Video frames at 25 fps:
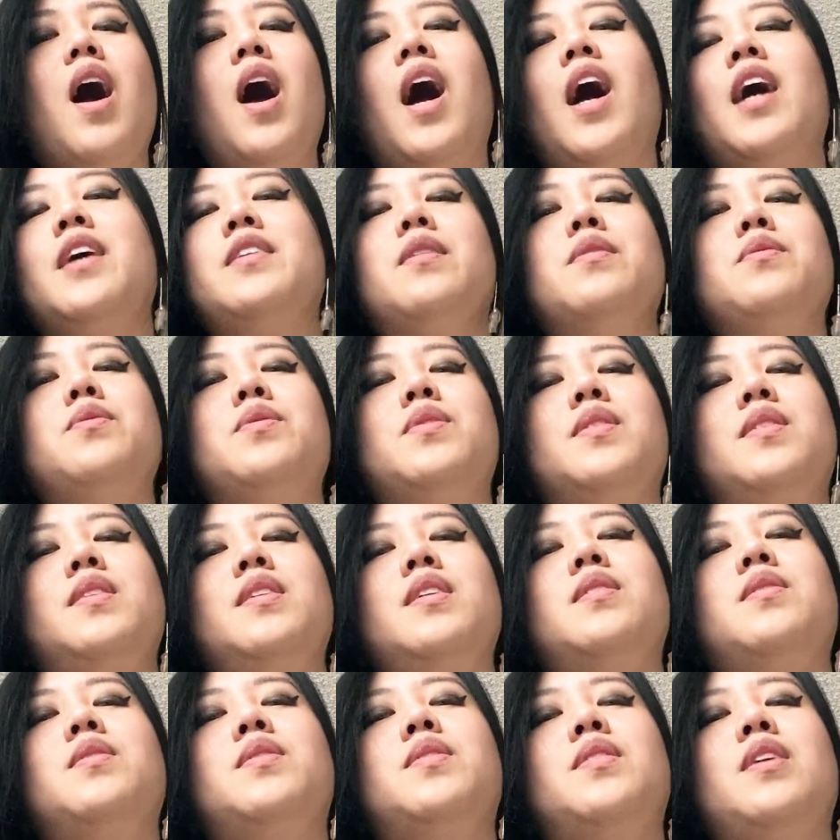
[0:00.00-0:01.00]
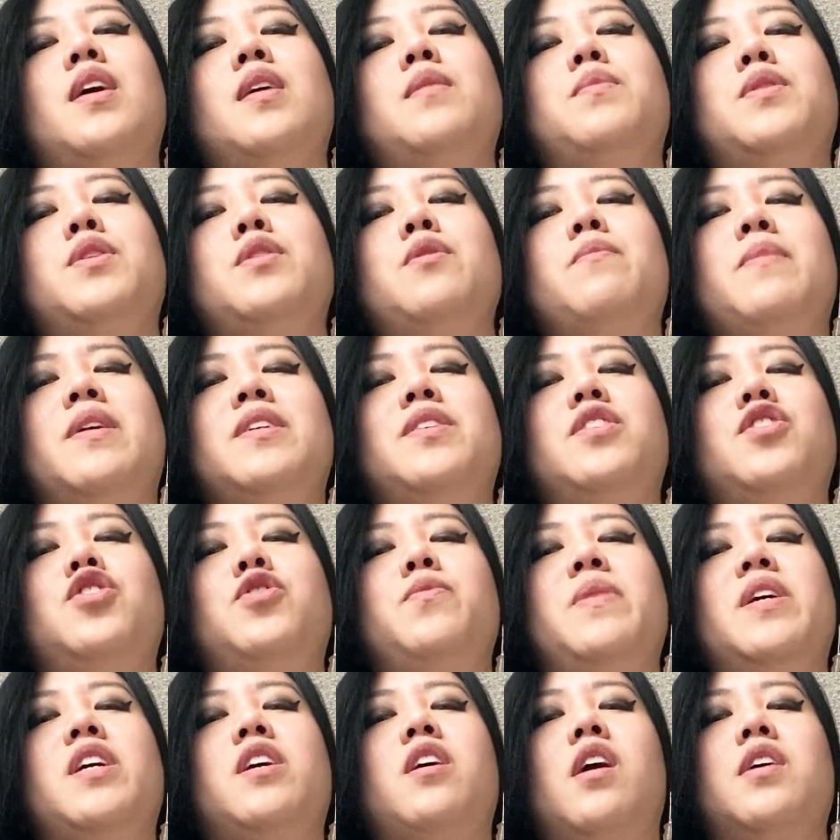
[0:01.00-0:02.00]
I don't seek subs who message
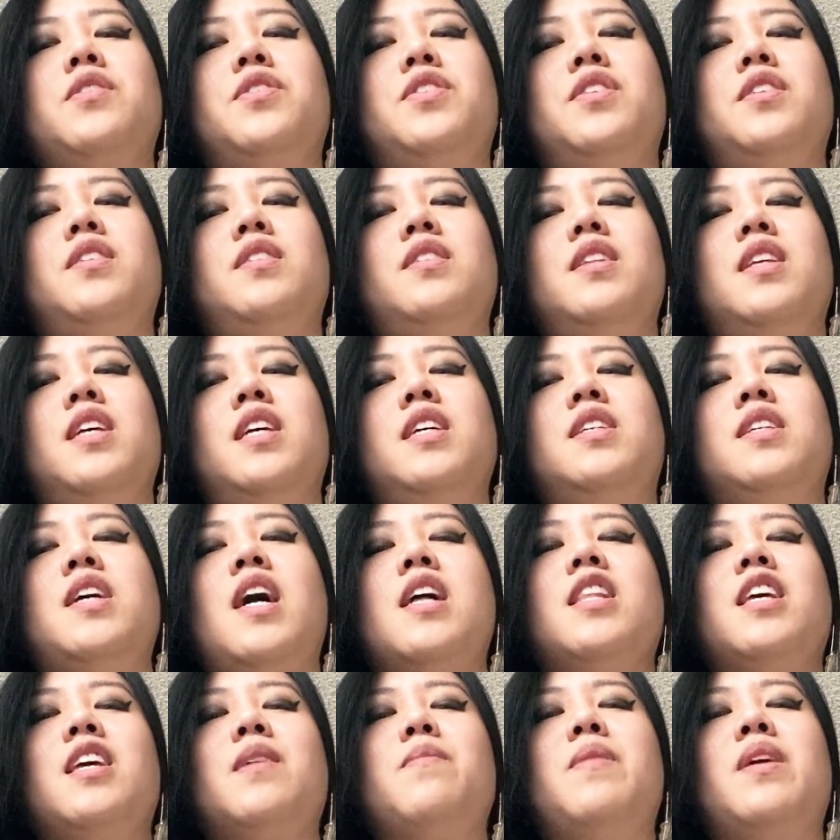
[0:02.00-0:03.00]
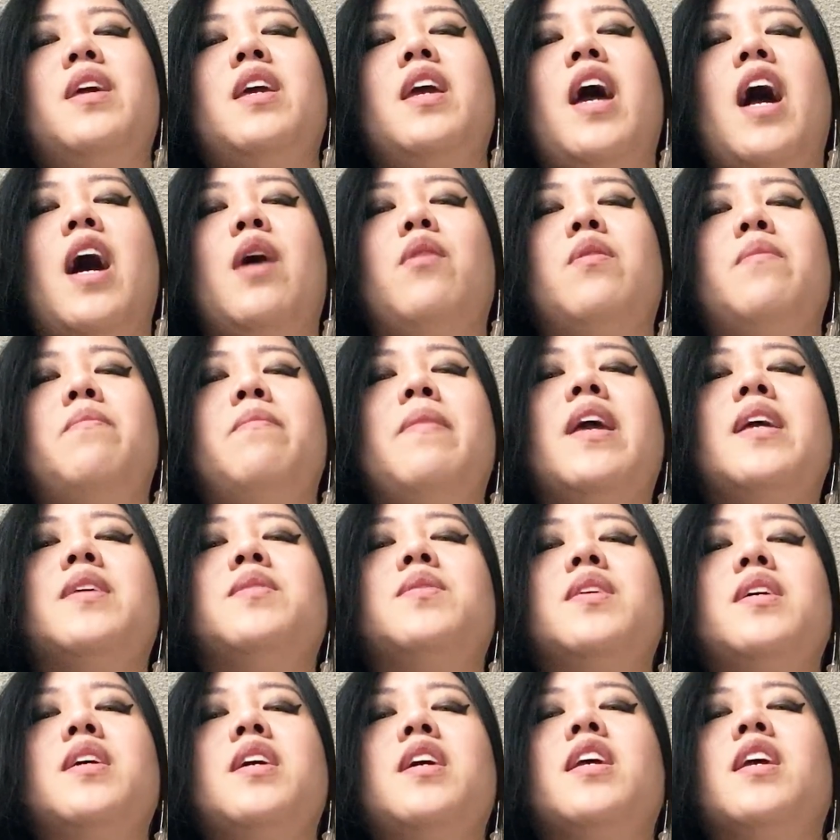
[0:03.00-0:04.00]
me constantly telling me how
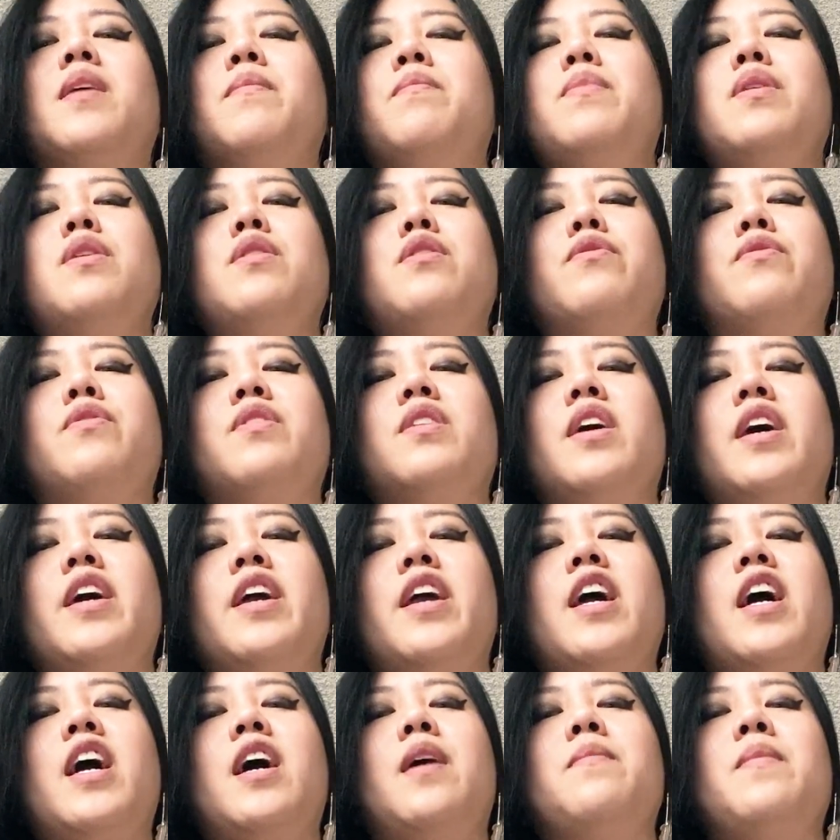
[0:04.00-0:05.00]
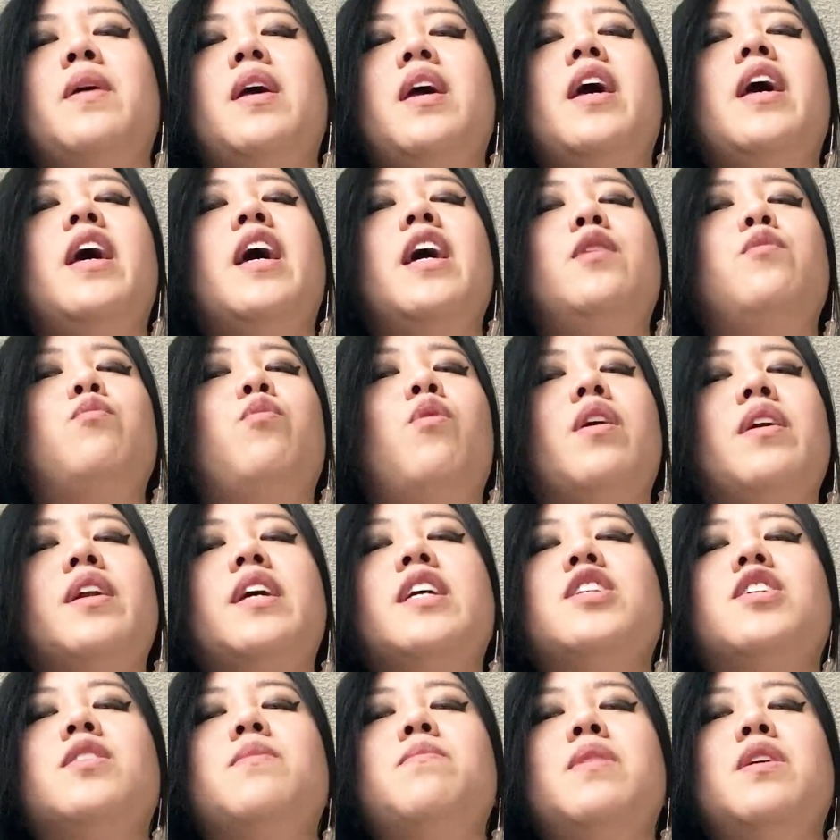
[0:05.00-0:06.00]
amazing and beautiful I am and
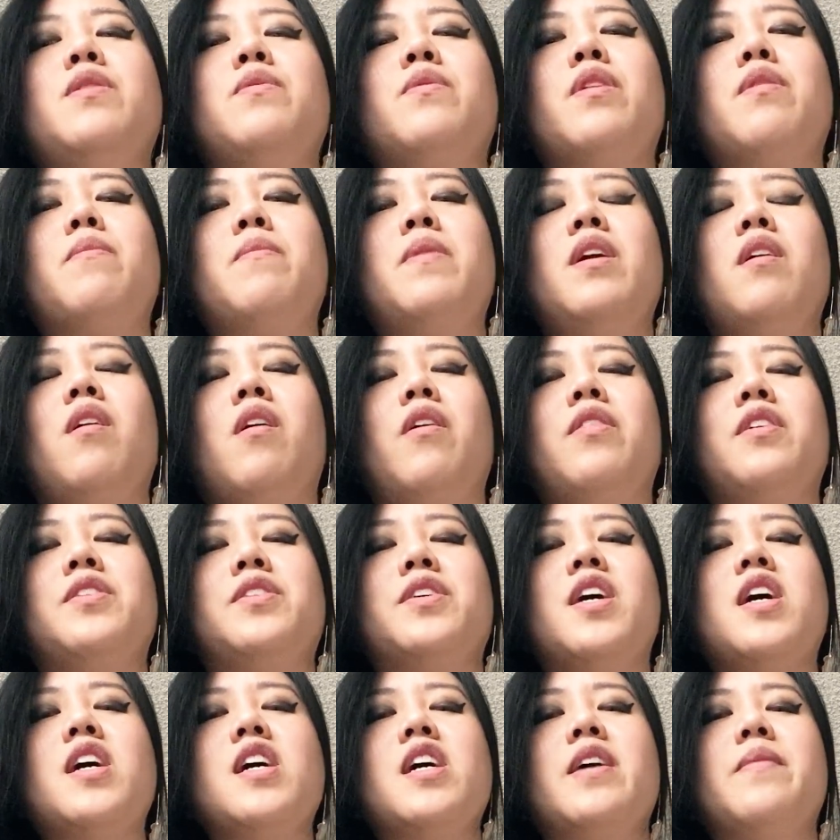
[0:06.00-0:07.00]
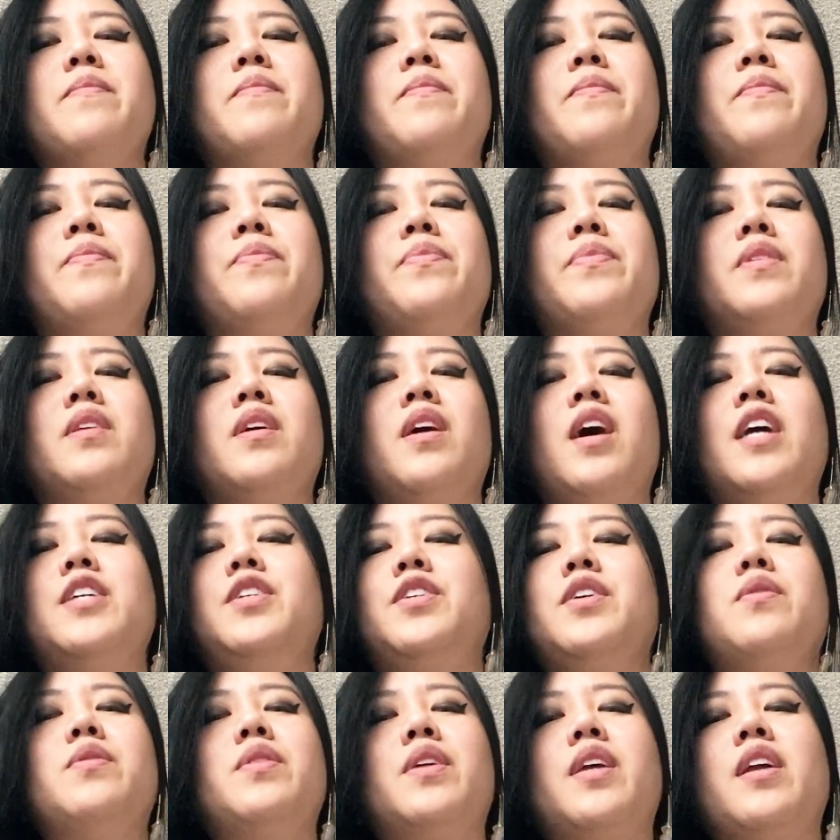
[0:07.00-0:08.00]
wanting to meet with me all the time. I
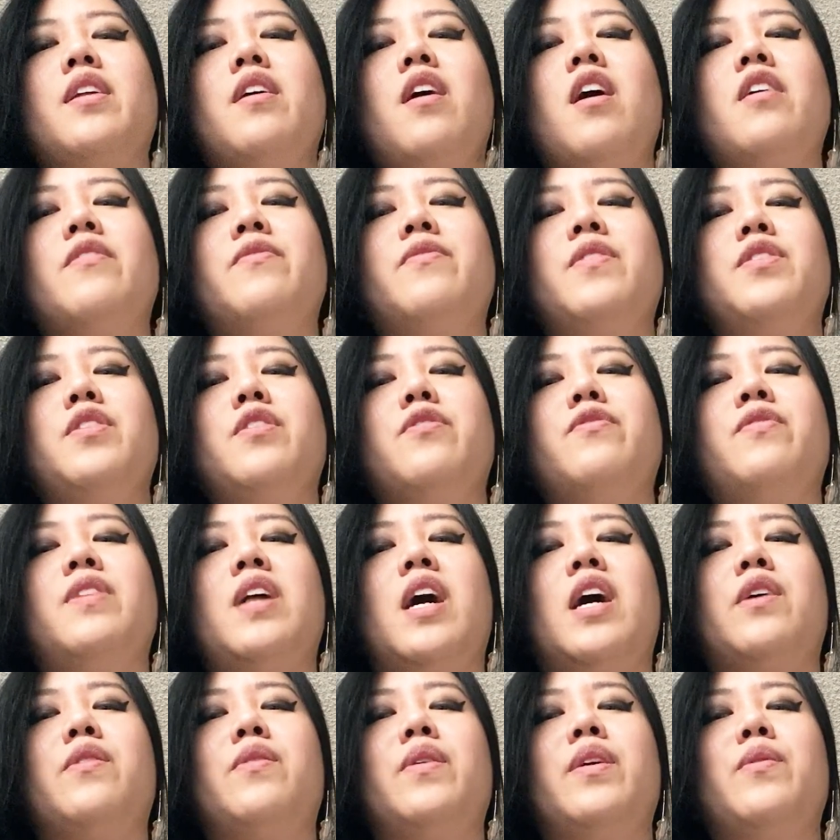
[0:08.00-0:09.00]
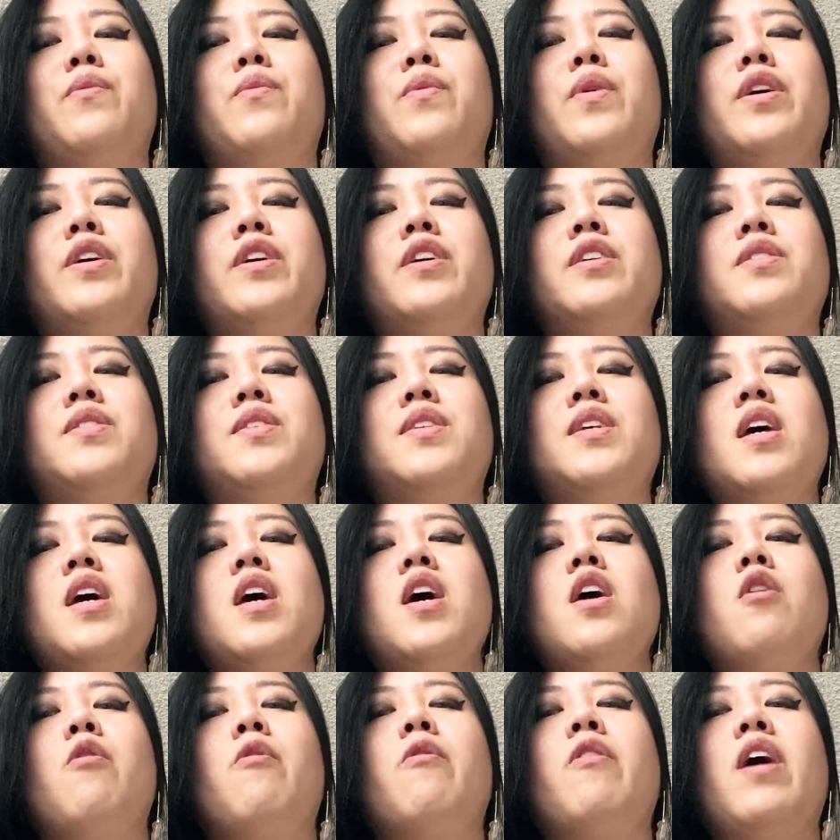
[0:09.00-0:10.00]
don't get off on your flowery words
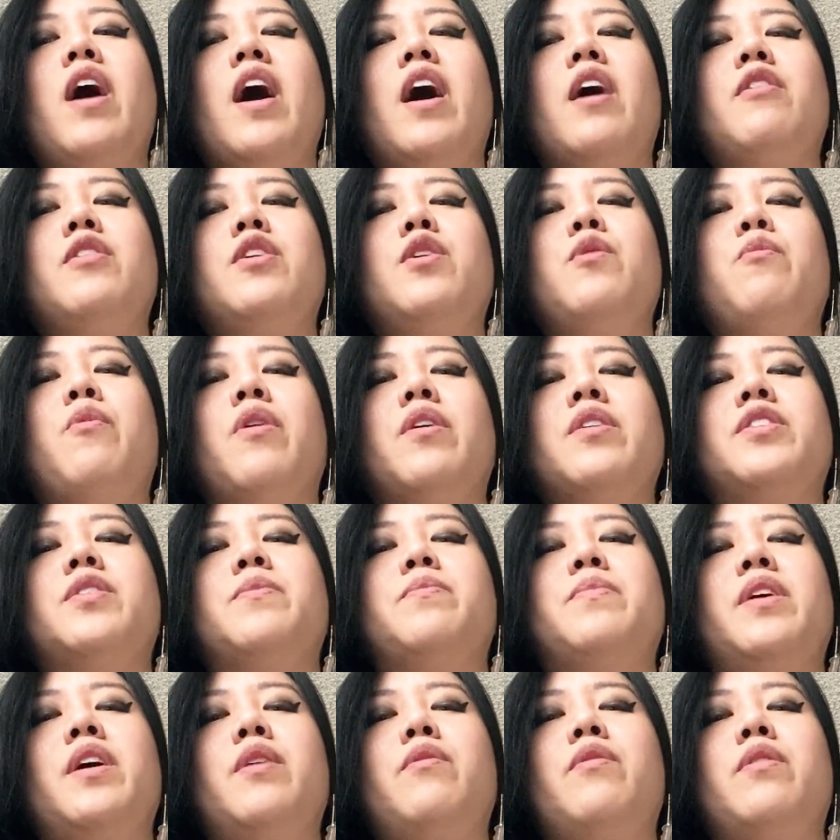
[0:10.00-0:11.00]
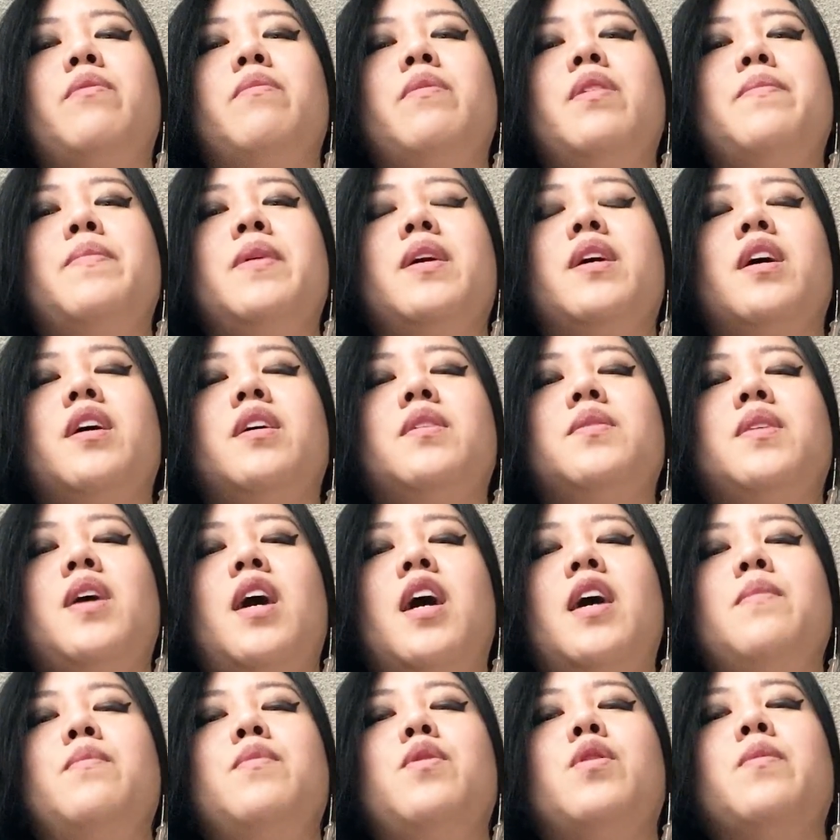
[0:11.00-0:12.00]
or how you want to play with me because
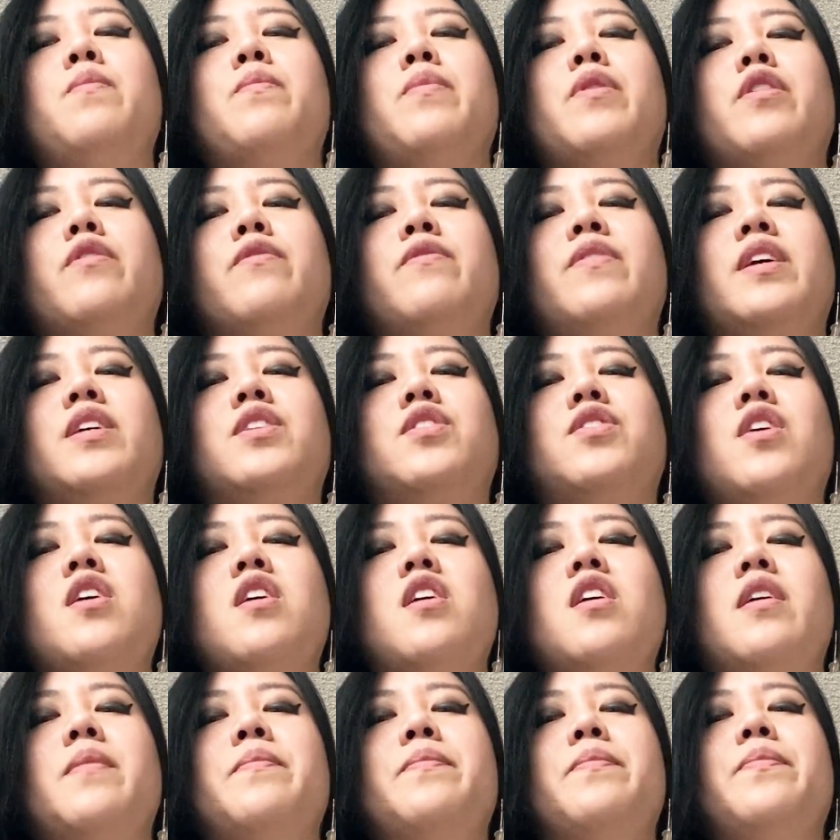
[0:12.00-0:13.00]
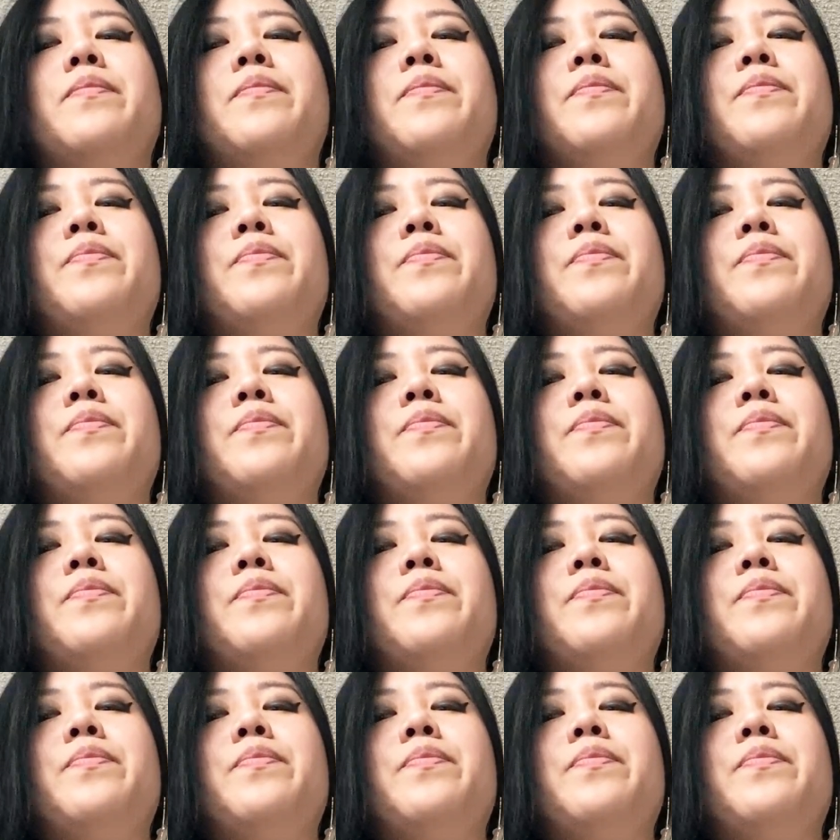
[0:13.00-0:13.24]
I'm your perfect dom.